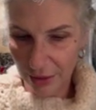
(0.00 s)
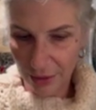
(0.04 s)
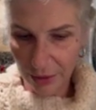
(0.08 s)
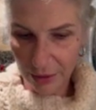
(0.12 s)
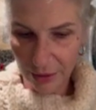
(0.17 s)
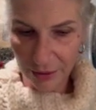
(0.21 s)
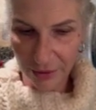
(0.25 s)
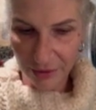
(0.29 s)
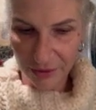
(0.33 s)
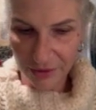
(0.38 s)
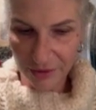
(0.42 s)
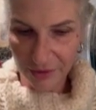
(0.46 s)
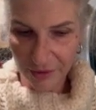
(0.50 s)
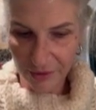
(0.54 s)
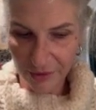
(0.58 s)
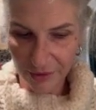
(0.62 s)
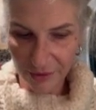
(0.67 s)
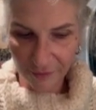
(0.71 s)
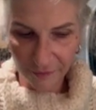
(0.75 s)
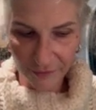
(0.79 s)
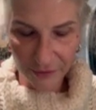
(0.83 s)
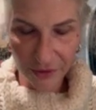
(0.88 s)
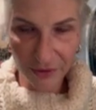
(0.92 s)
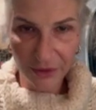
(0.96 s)
There's
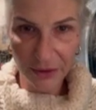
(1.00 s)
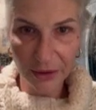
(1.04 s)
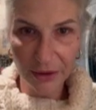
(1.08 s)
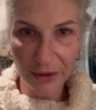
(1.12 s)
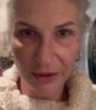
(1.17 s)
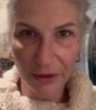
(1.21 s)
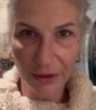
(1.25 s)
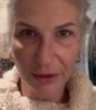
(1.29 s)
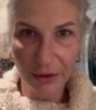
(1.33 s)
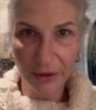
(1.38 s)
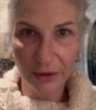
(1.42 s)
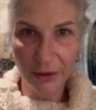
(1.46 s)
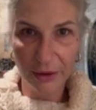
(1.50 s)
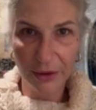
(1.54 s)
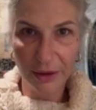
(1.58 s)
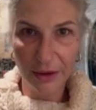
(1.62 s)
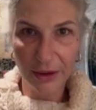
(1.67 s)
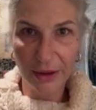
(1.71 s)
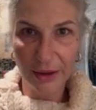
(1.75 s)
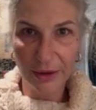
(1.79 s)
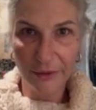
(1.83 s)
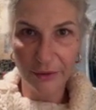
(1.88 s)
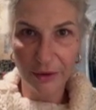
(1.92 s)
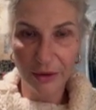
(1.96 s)
very little I
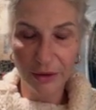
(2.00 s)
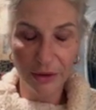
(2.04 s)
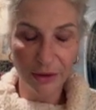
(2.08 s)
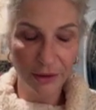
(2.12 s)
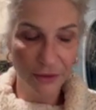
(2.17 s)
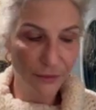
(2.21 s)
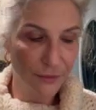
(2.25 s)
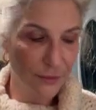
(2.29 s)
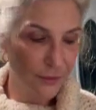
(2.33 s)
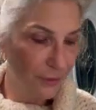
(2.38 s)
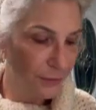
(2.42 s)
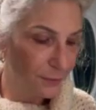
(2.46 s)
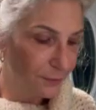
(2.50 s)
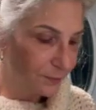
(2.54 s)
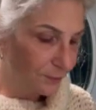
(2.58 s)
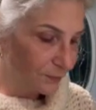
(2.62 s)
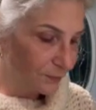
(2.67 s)
haven't gone through.